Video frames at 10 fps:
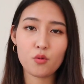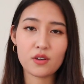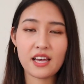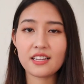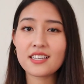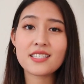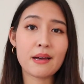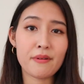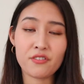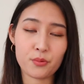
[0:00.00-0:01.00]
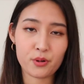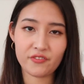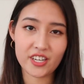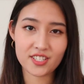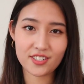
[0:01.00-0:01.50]
with at least some of your
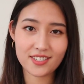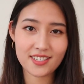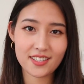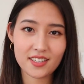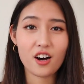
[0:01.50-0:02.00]
professors.